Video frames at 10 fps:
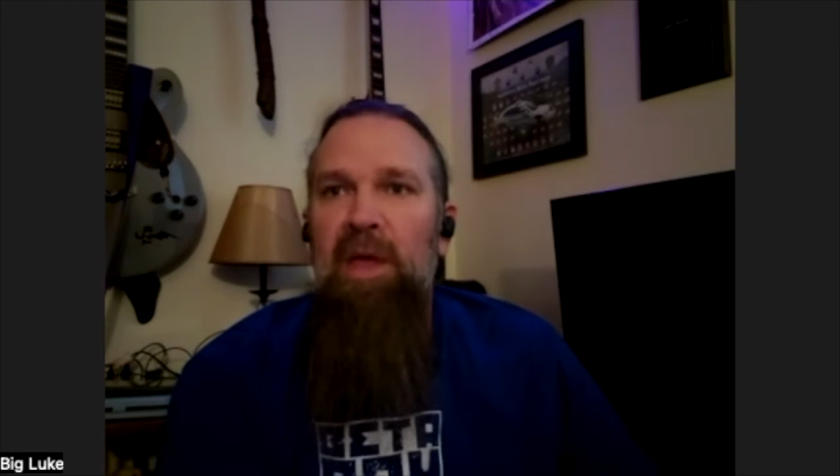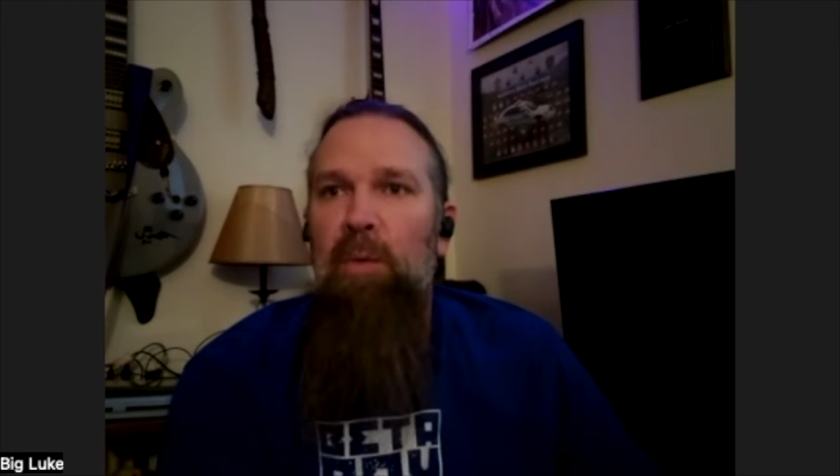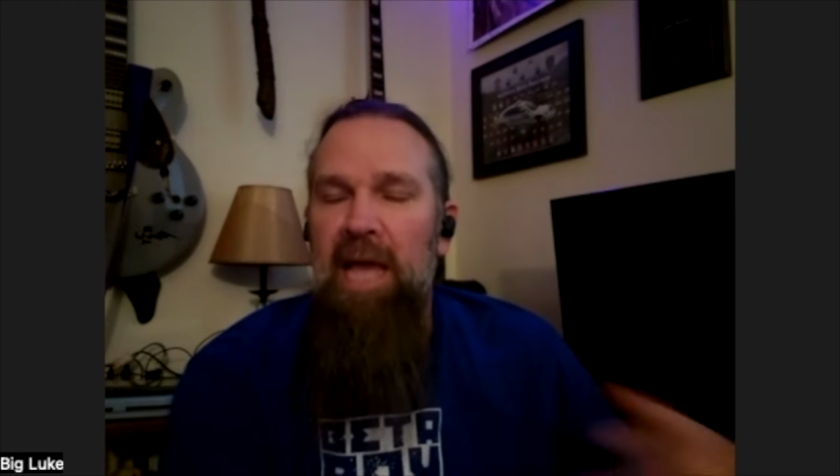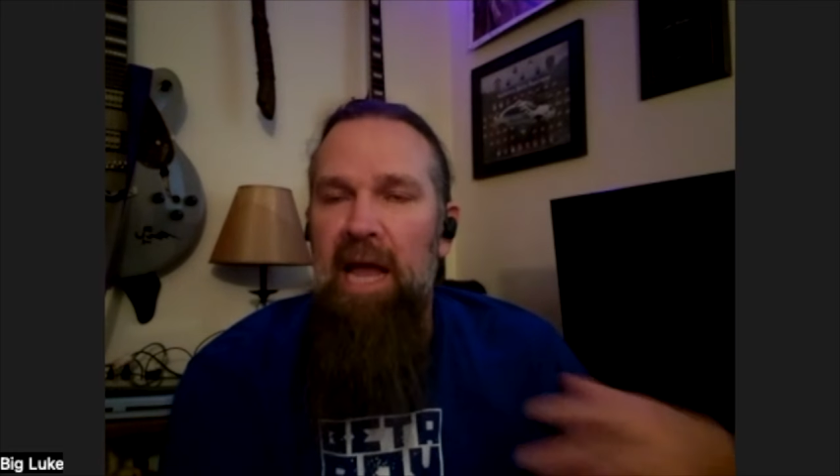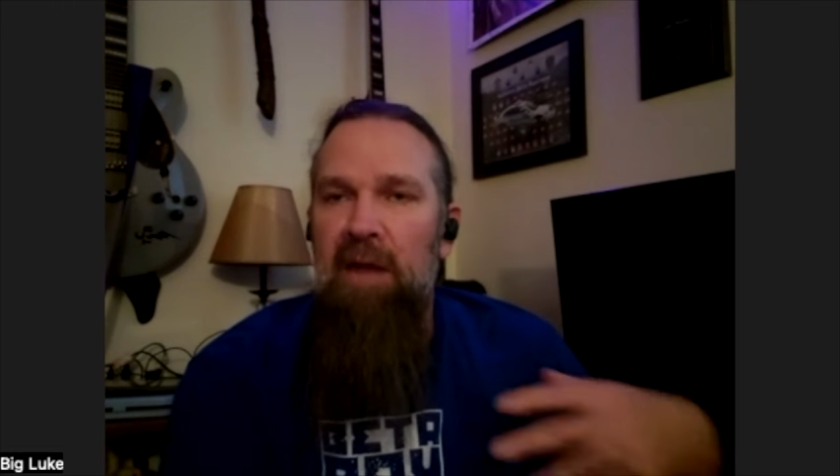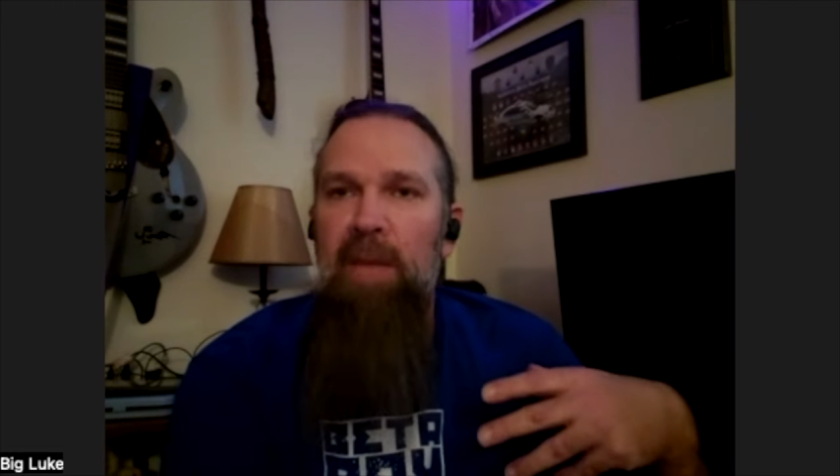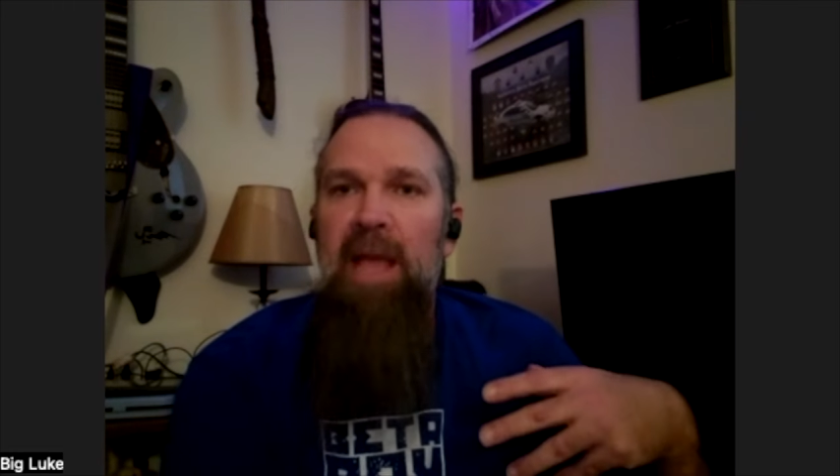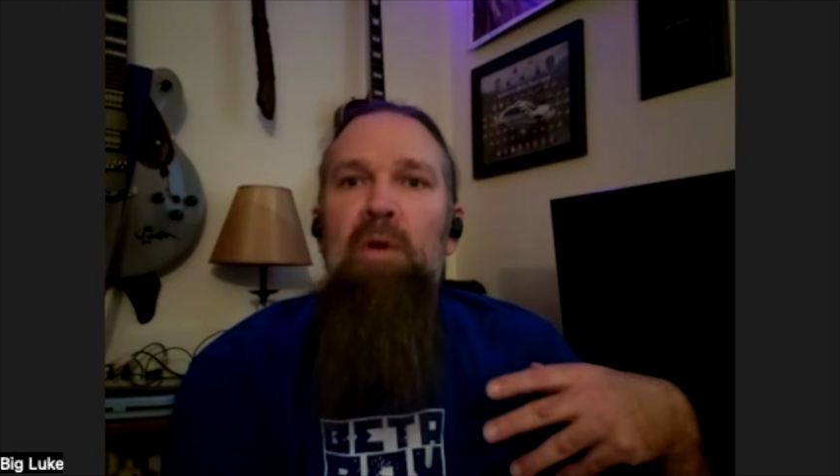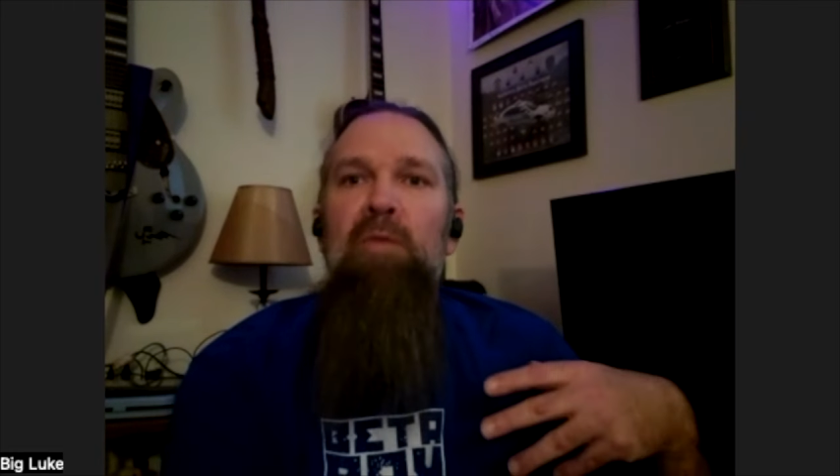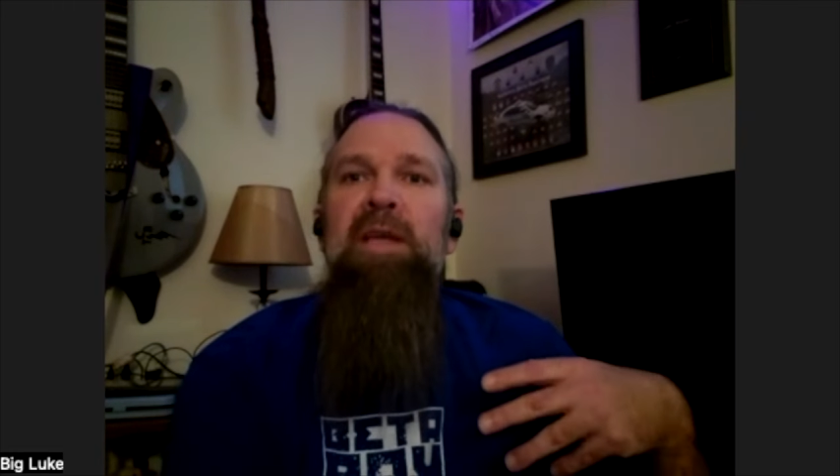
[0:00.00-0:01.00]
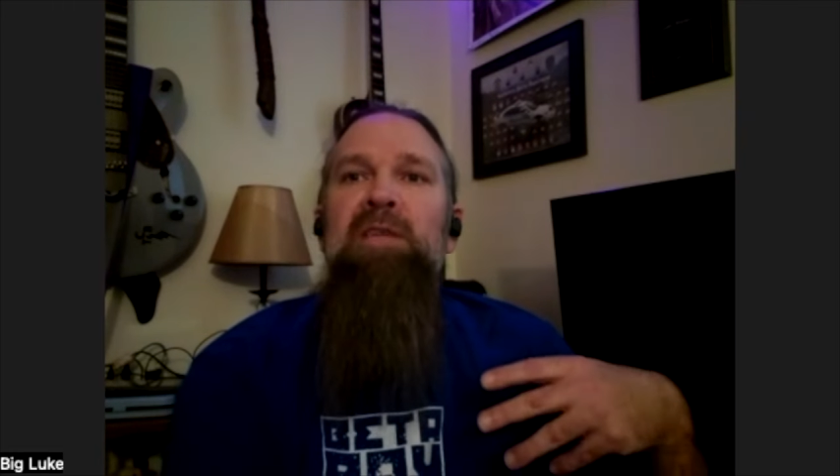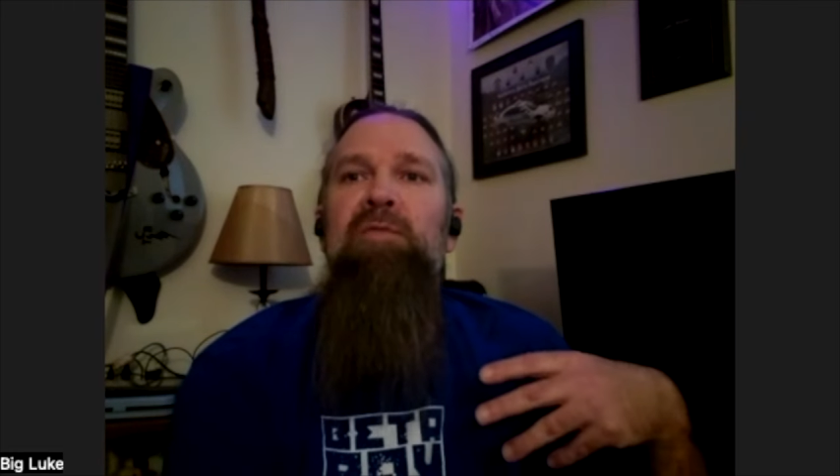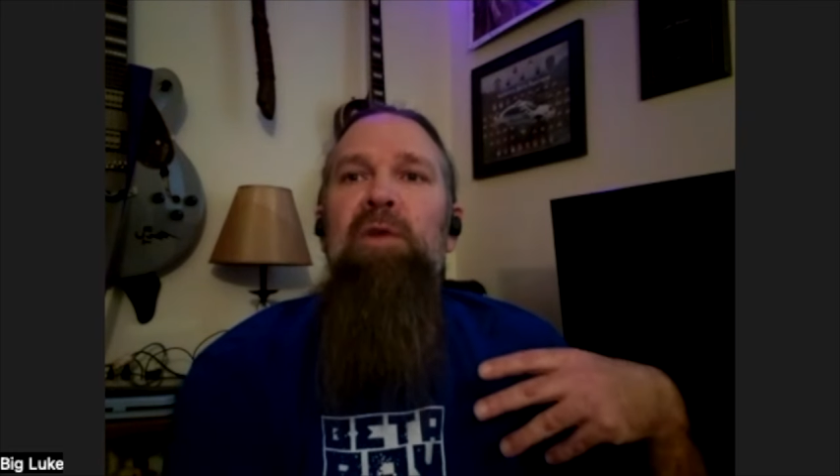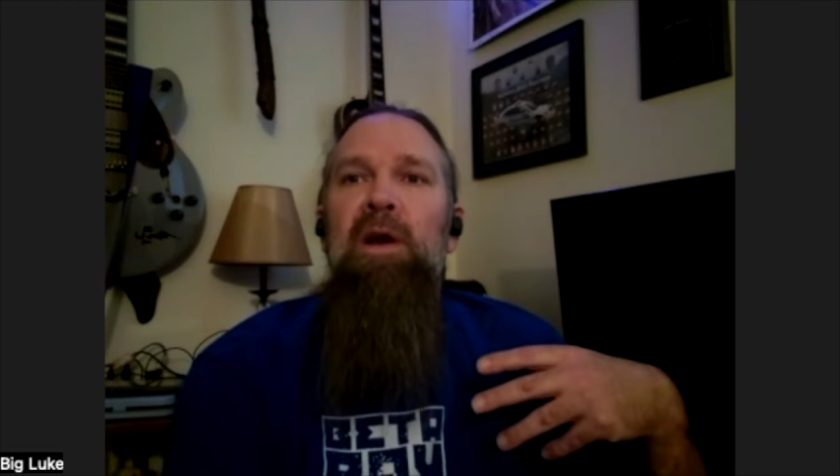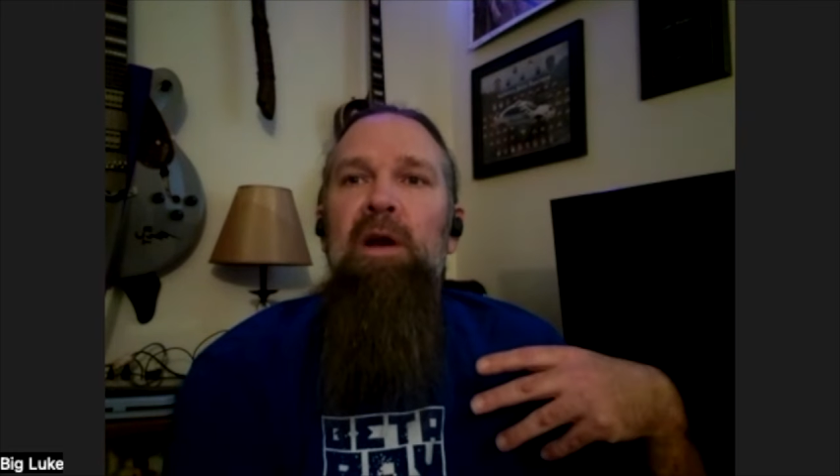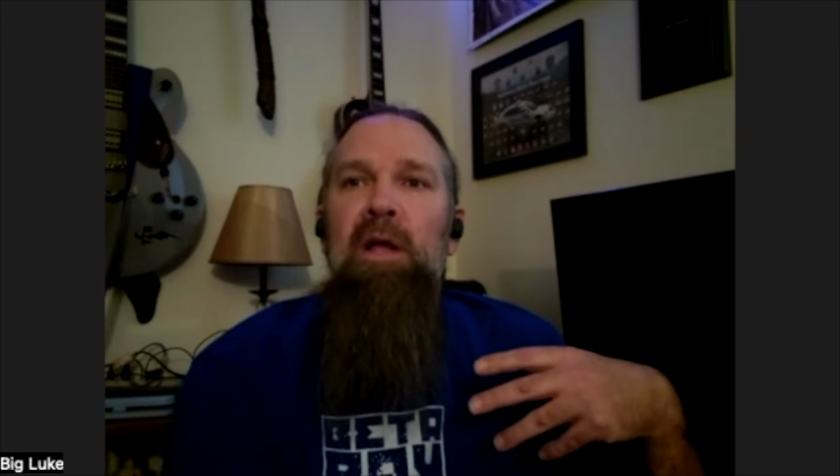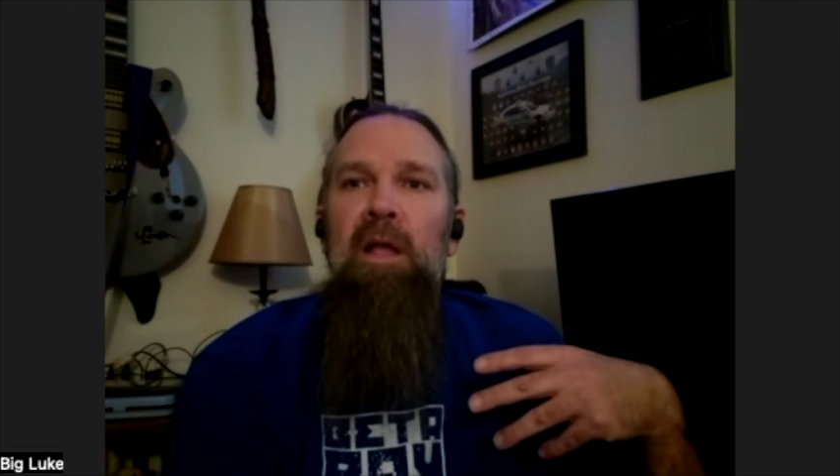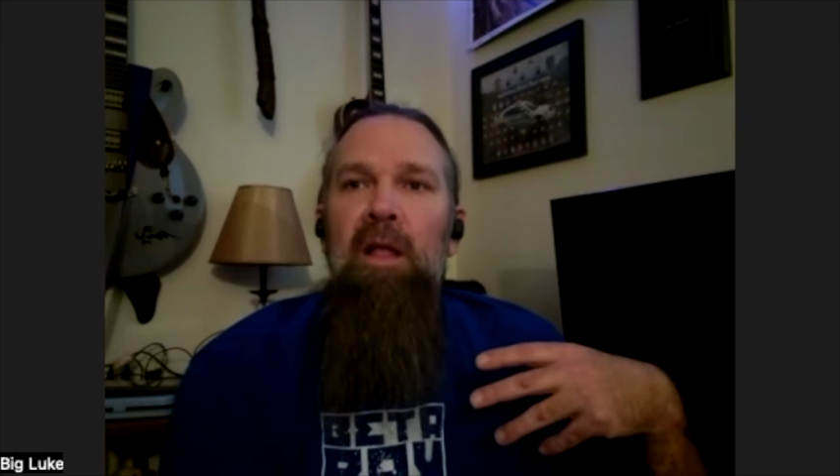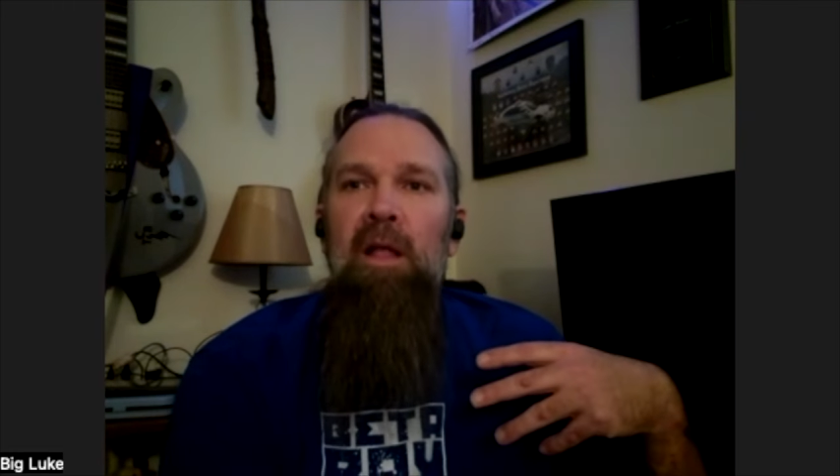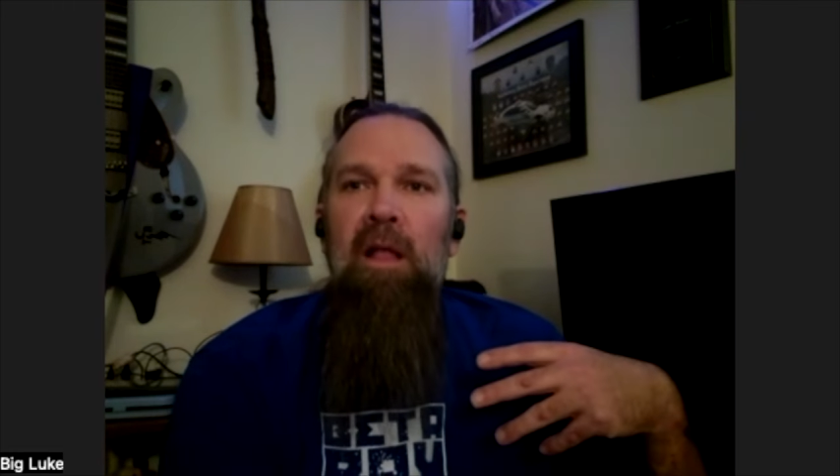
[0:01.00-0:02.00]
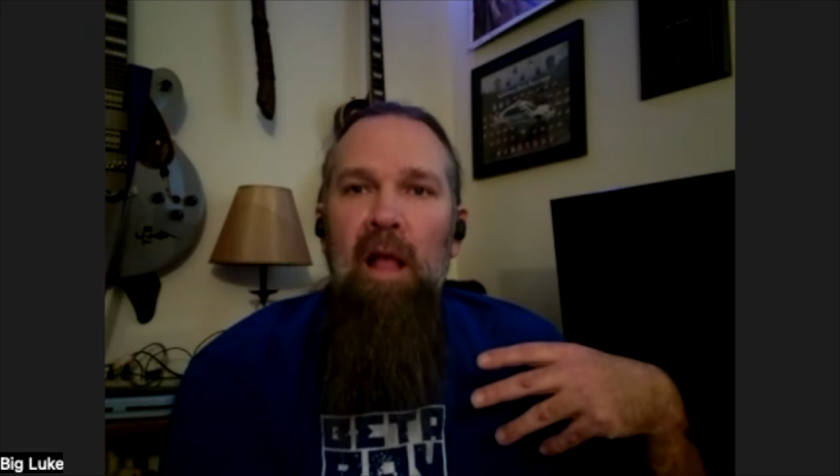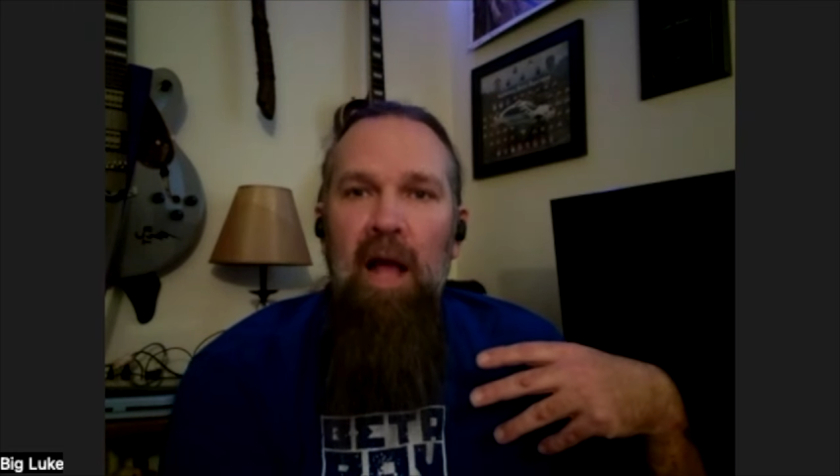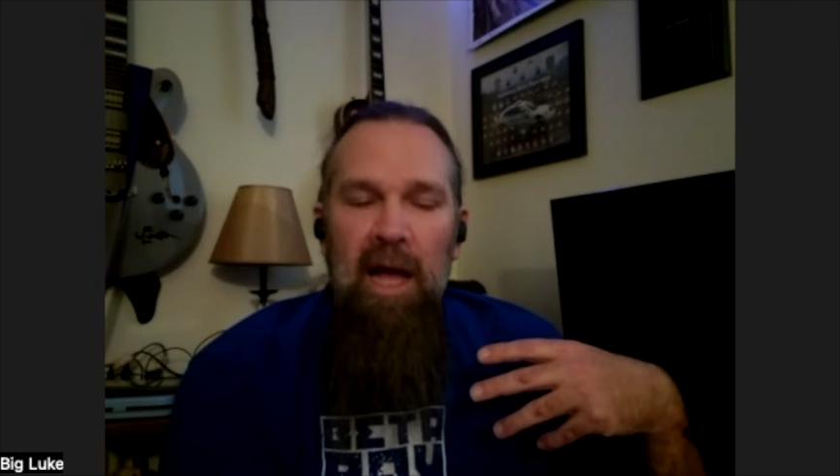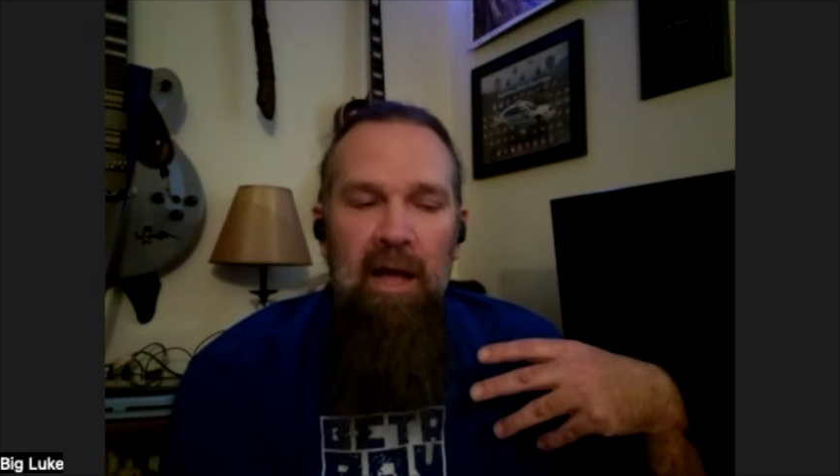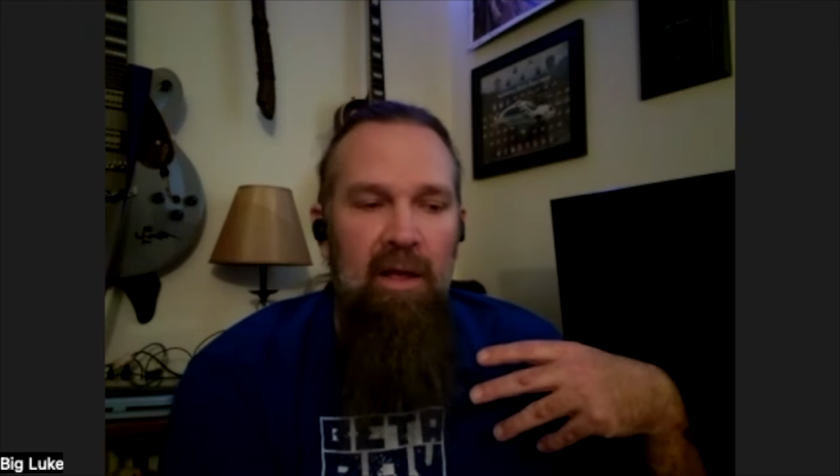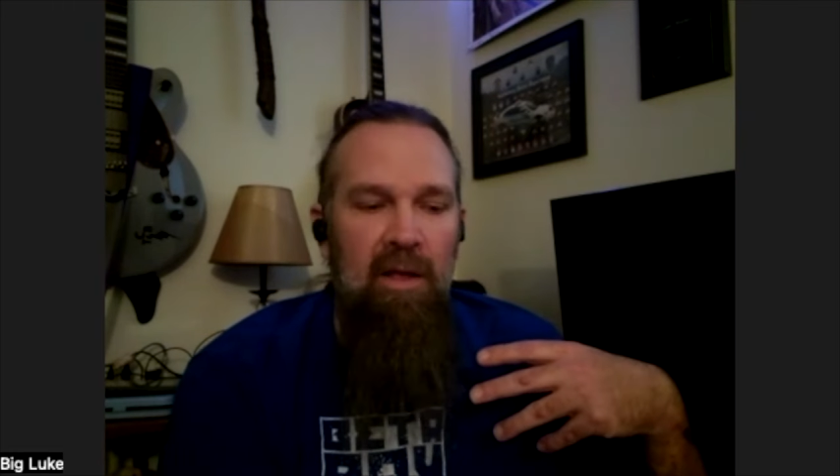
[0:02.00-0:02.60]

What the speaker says: We kind of make movies for Gen